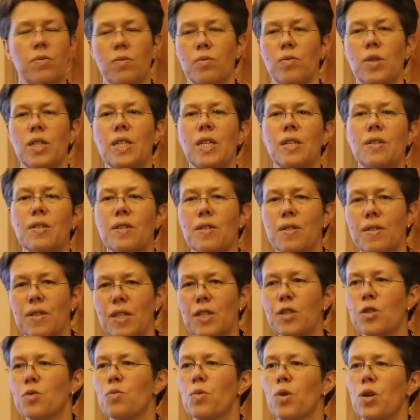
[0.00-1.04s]
What does
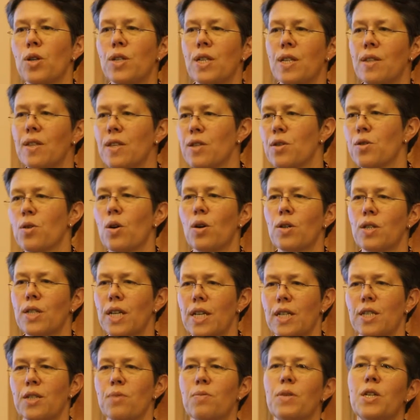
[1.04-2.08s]
this word in this
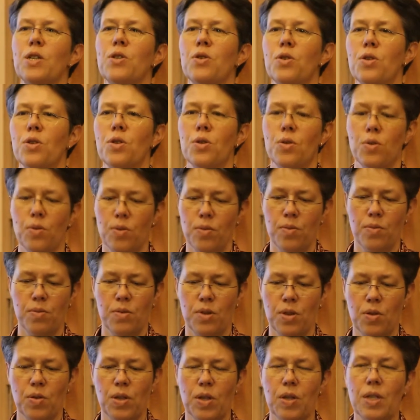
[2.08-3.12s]
context mean to you?
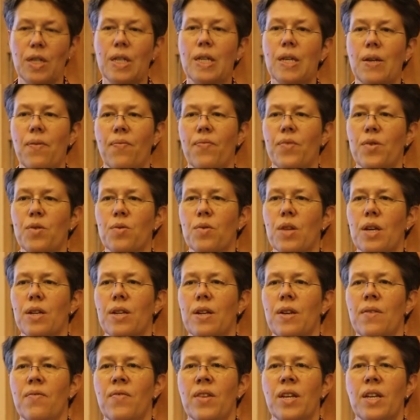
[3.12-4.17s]
So you can do that.
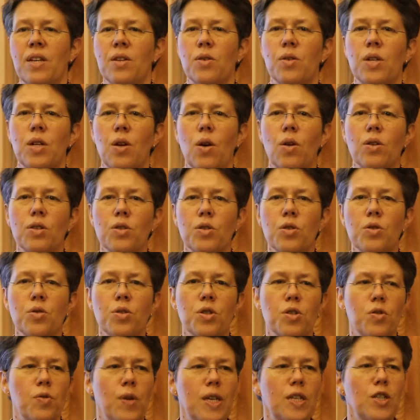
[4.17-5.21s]
You can also
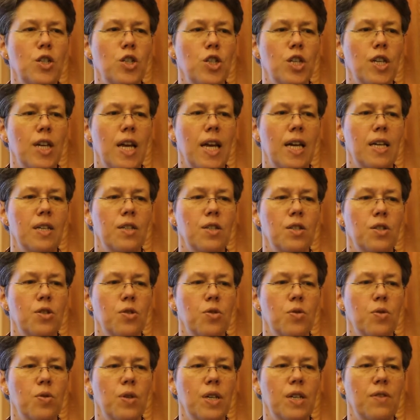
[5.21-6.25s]
use questionnaires
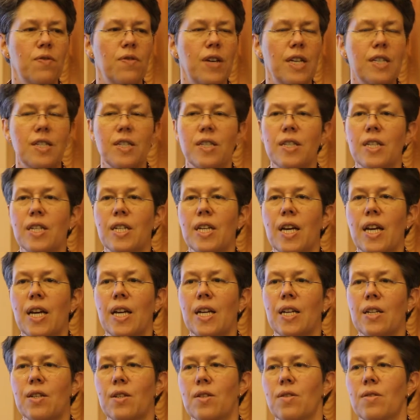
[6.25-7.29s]
to
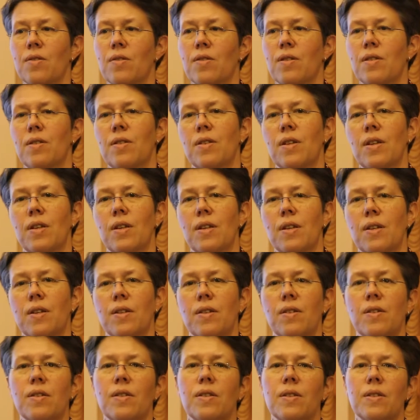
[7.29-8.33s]
investigate
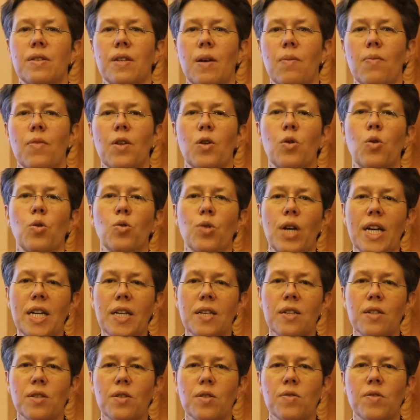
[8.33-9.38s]
the
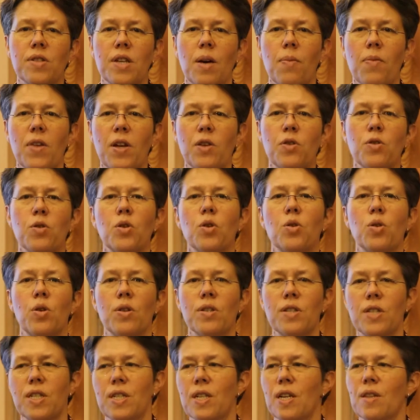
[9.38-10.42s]
correctness of something. Do you
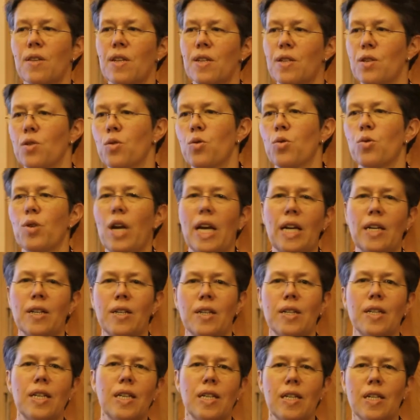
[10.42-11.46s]
consider this
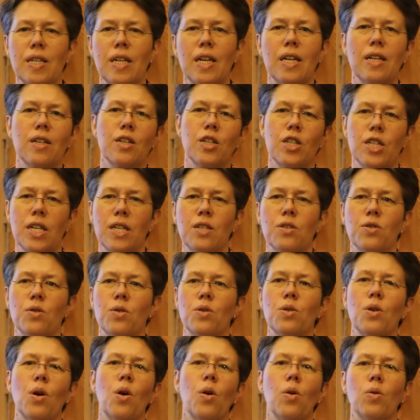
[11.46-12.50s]
correct in Indian English, yes
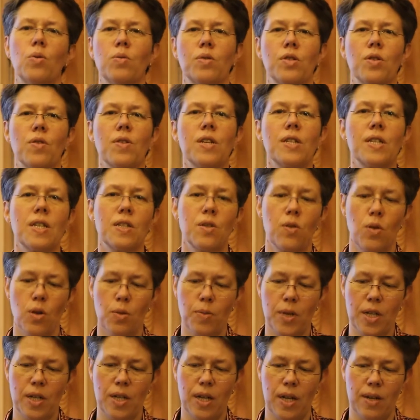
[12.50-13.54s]
or no? So this has all
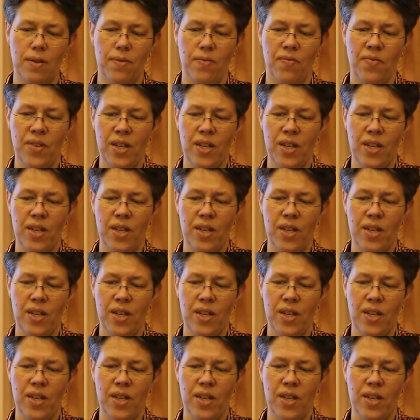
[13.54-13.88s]
been done.